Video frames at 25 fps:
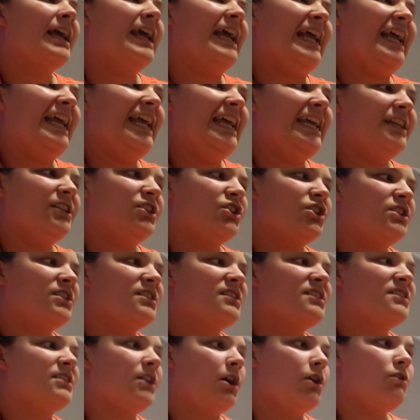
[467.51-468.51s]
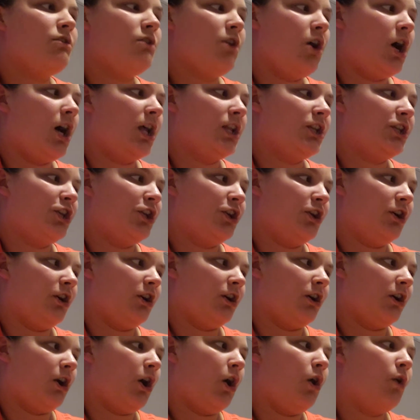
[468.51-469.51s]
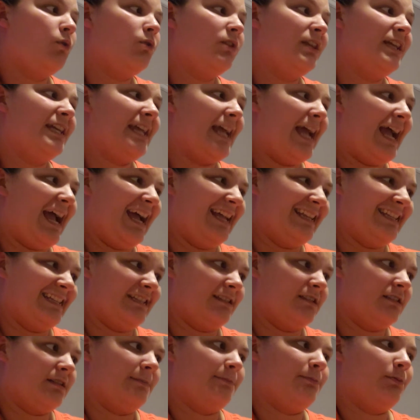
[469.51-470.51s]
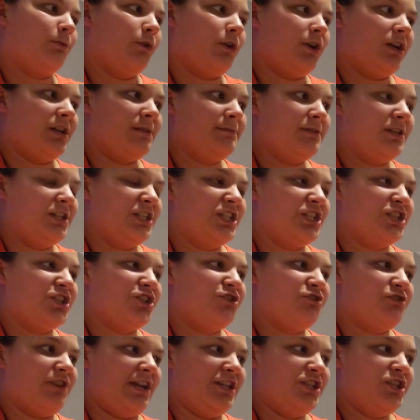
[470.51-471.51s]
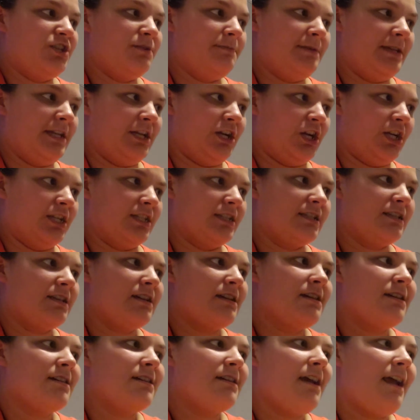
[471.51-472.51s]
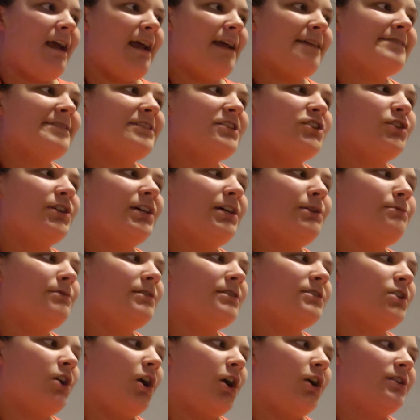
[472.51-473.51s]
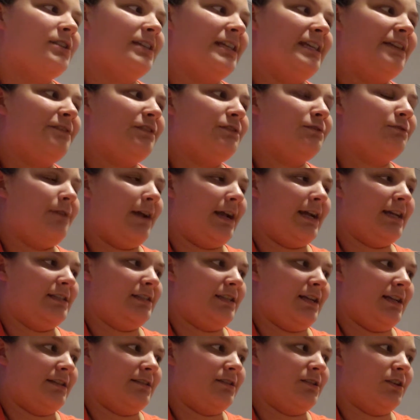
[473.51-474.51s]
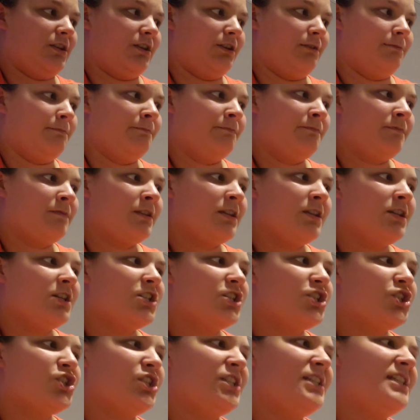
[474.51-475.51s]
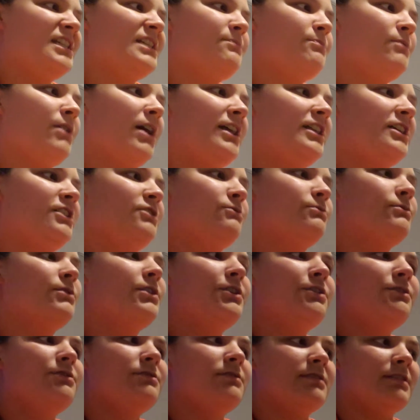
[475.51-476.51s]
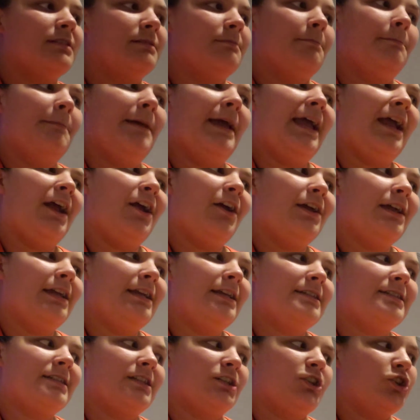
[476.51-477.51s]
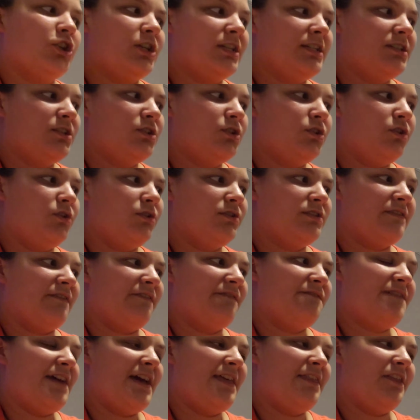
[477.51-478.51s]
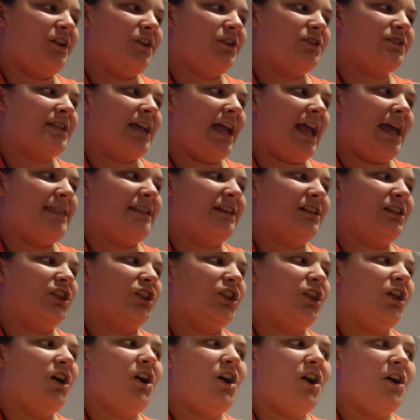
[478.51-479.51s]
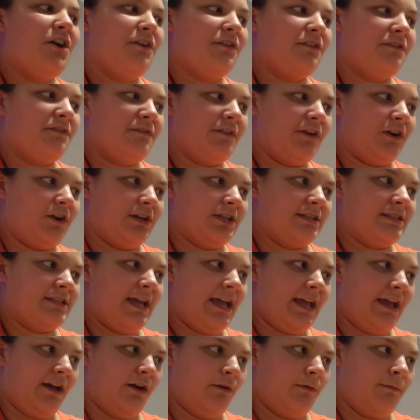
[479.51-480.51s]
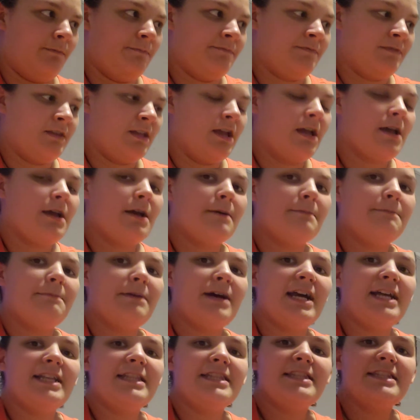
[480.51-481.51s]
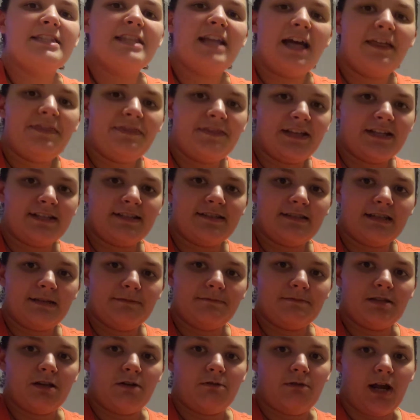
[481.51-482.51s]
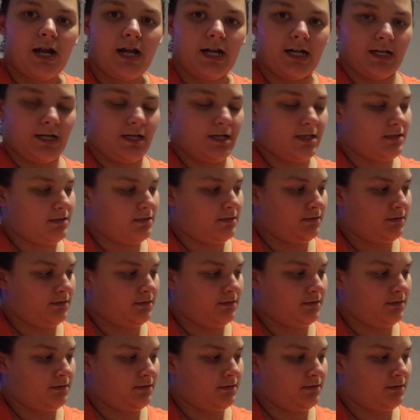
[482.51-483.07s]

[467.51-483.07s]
Each so-called cure only added to poor Camelia's strange appearance until it was hard to even recognize her. She sprouted roots and berries and crystals and feathers and a long furry tail. But nothing seemed to work.